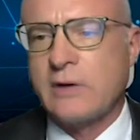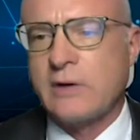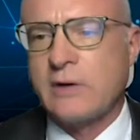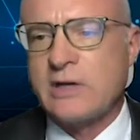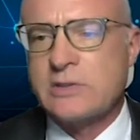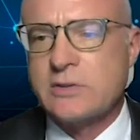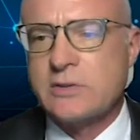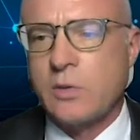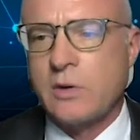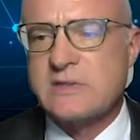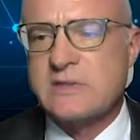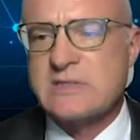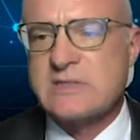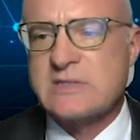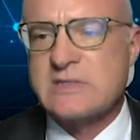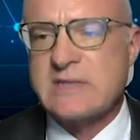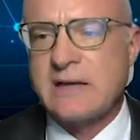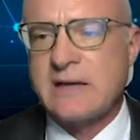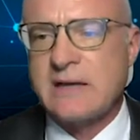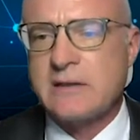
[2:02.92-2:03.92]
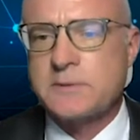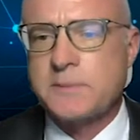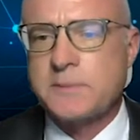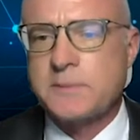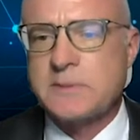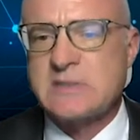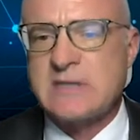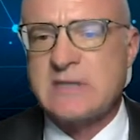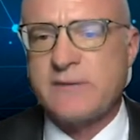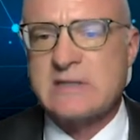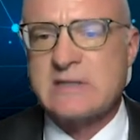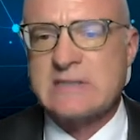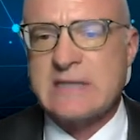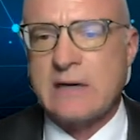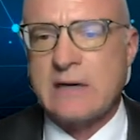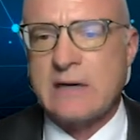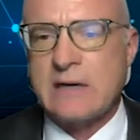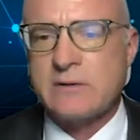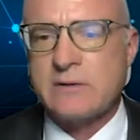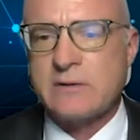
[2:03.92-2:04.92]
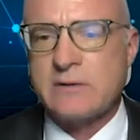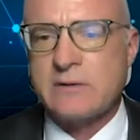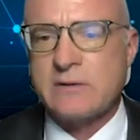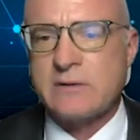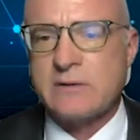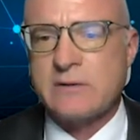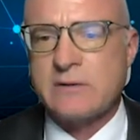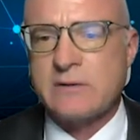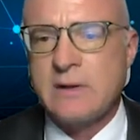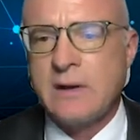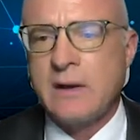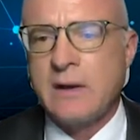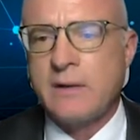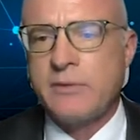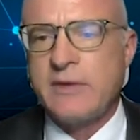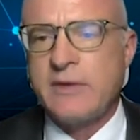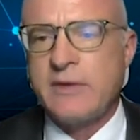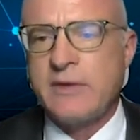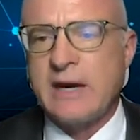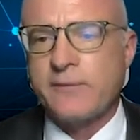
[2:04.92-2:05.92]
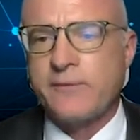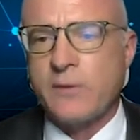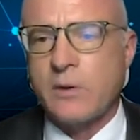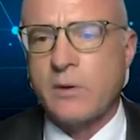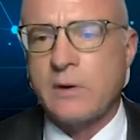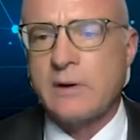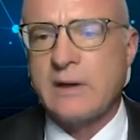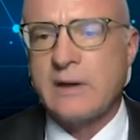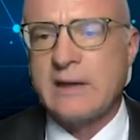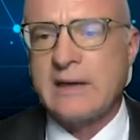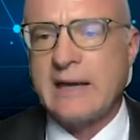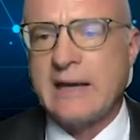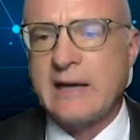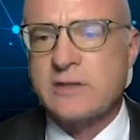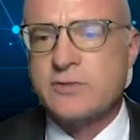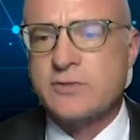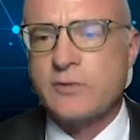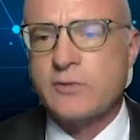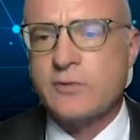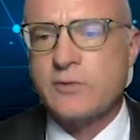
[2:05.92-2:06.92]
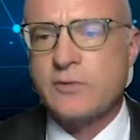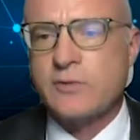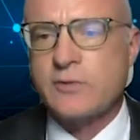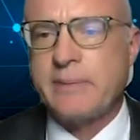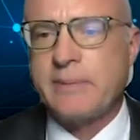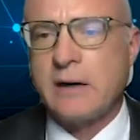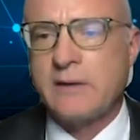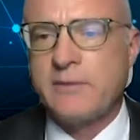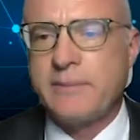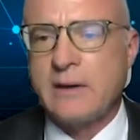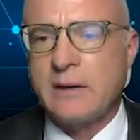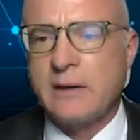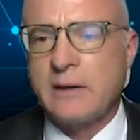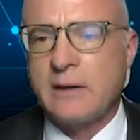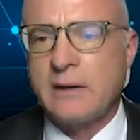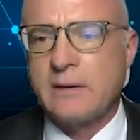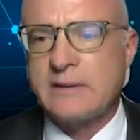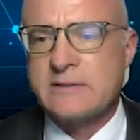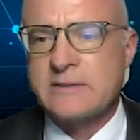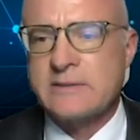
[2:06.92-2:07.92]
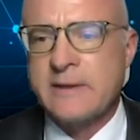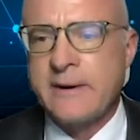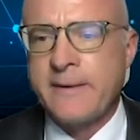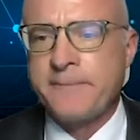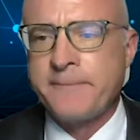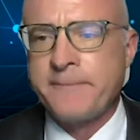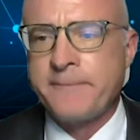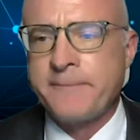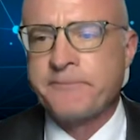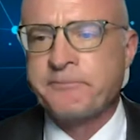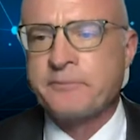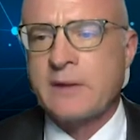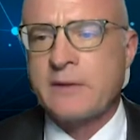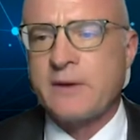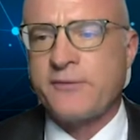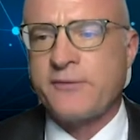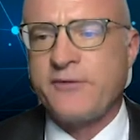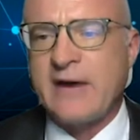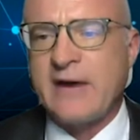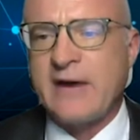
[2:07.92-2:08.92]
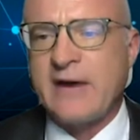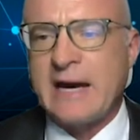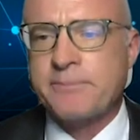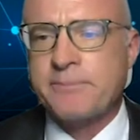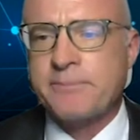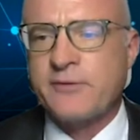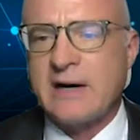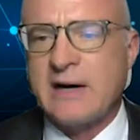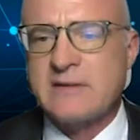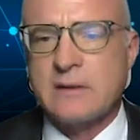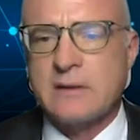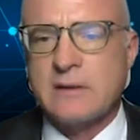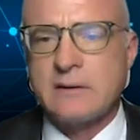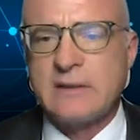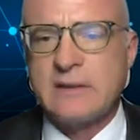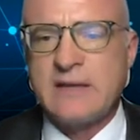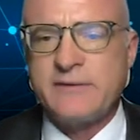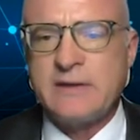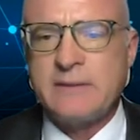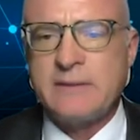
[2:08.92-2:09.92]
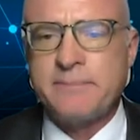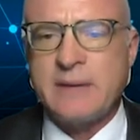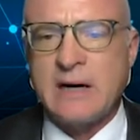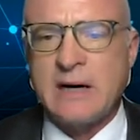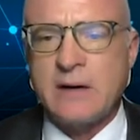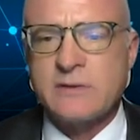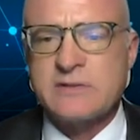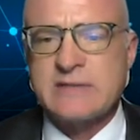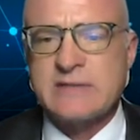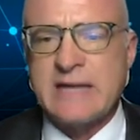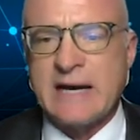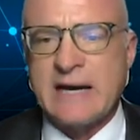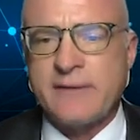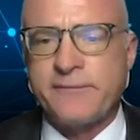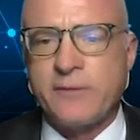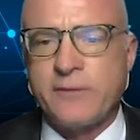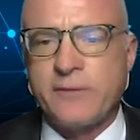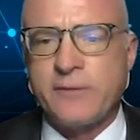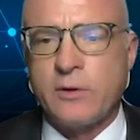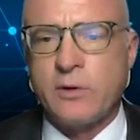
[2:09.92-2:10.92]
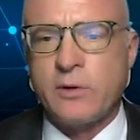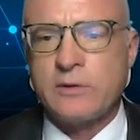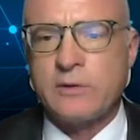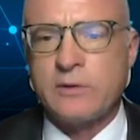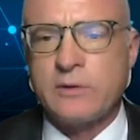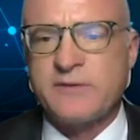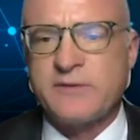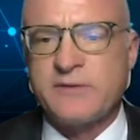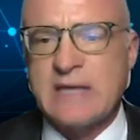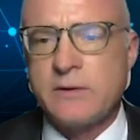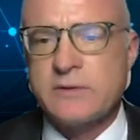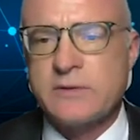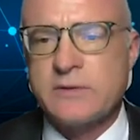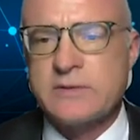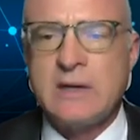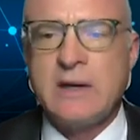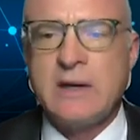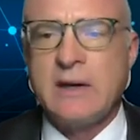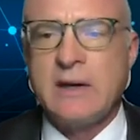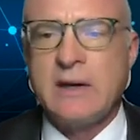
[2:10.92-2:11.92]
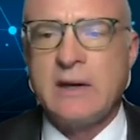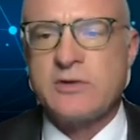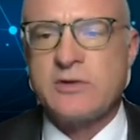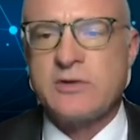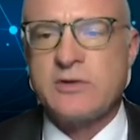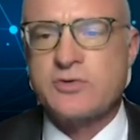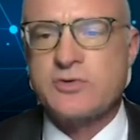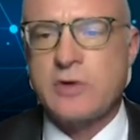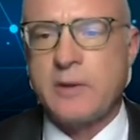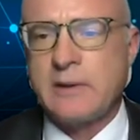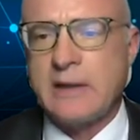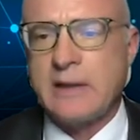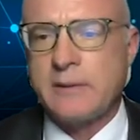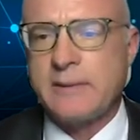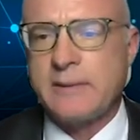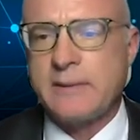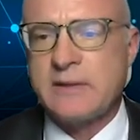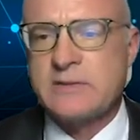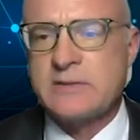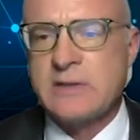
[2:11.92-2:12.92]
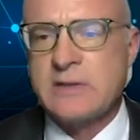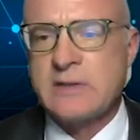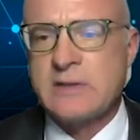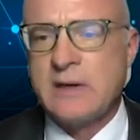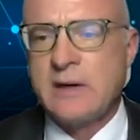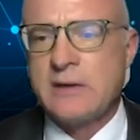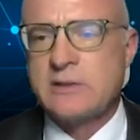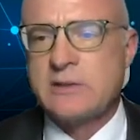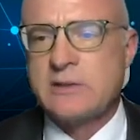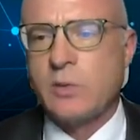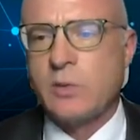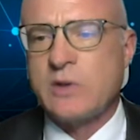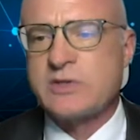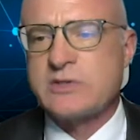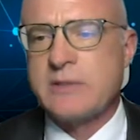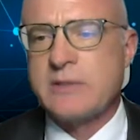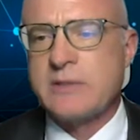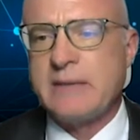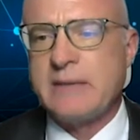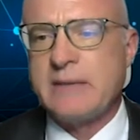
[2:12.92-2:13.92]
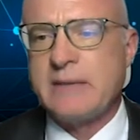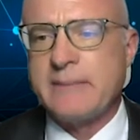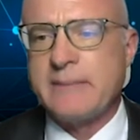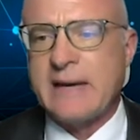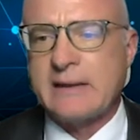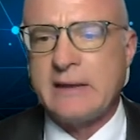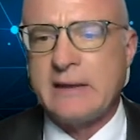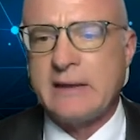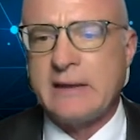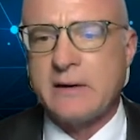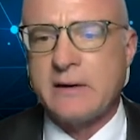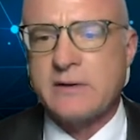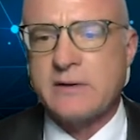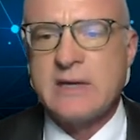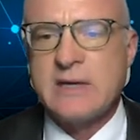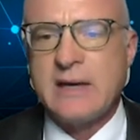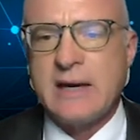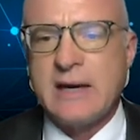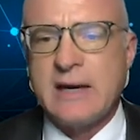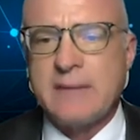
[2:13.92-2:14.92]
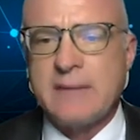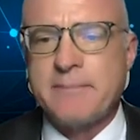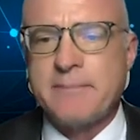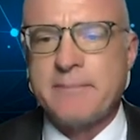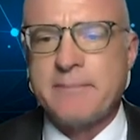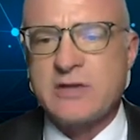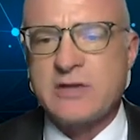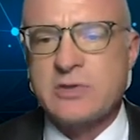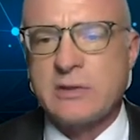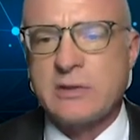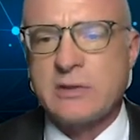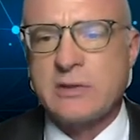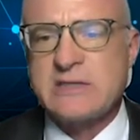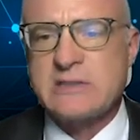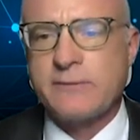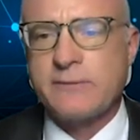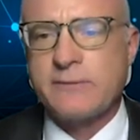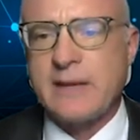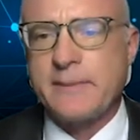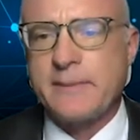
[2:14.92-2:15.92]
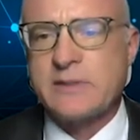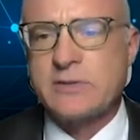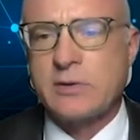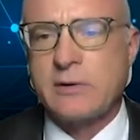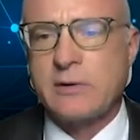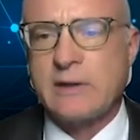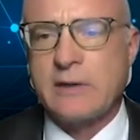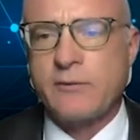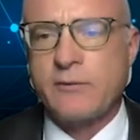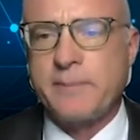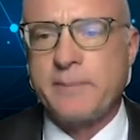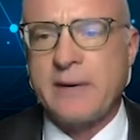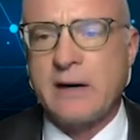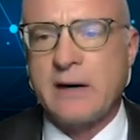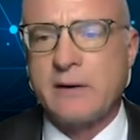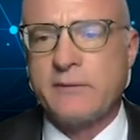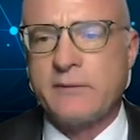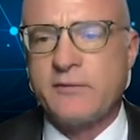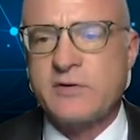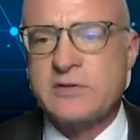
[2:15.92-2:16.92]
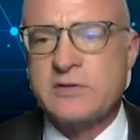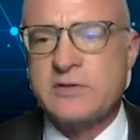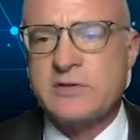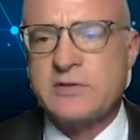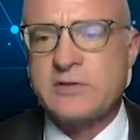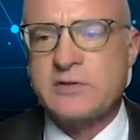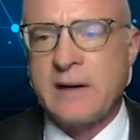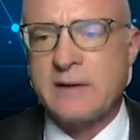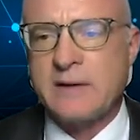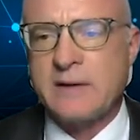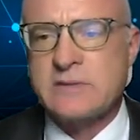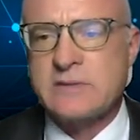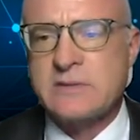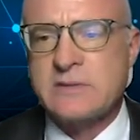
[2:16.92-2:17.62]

towards site-specific cell types, therefore enhance reparative abilities. The fat provides a living bioscaffold of cells and stromal elements to which the BMAC adheres and modulates the inflammatory and reparative response.